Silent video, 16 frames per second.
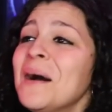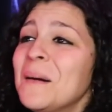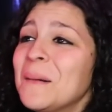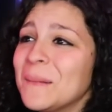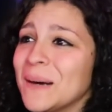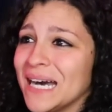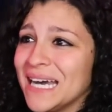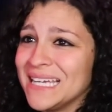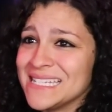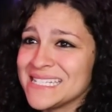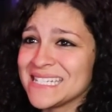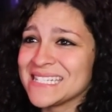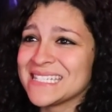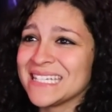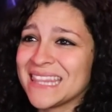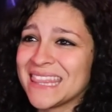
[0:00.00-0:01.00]
Why is
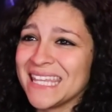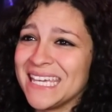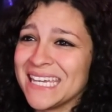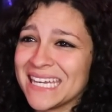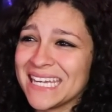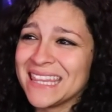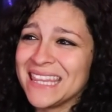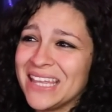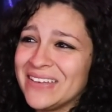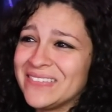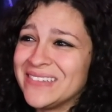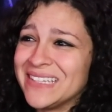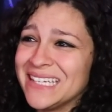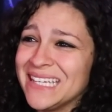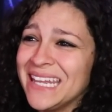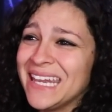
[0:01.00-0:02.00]
this a thing? I love
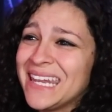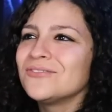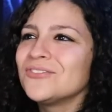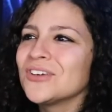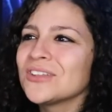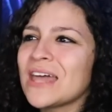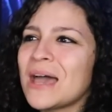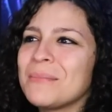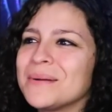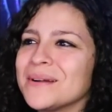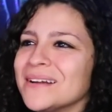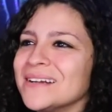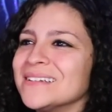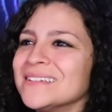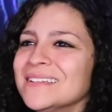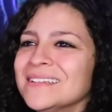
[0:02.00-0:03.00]
it. Feel that
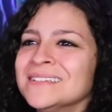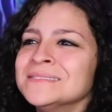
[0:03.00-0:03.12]
burn.